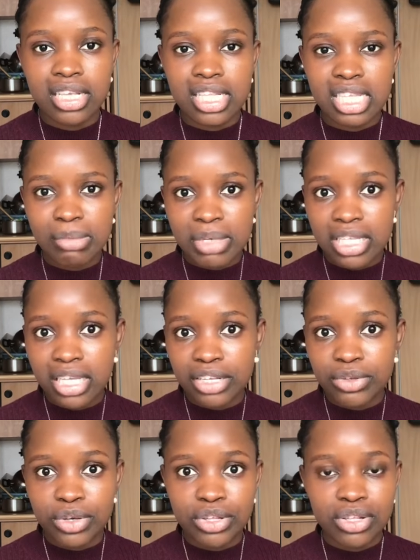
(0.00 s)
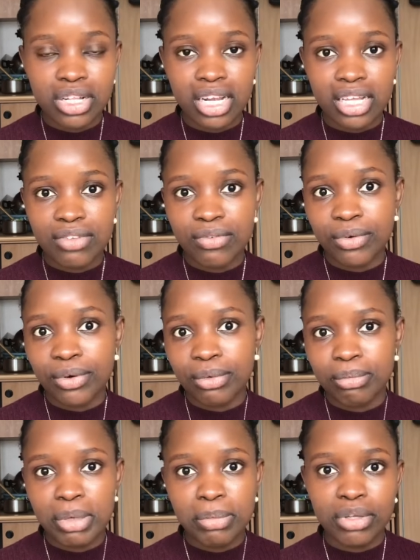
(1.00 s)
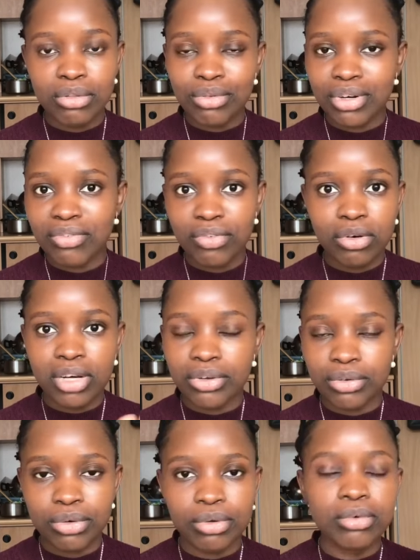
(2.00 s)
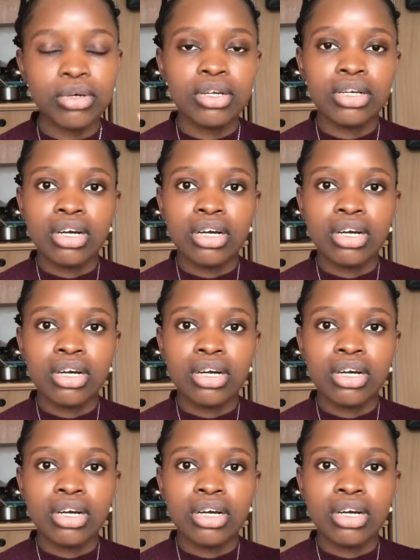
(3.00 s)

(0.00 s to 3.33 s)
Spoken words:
A semester is going to last for maybe 3, 4, I don't know.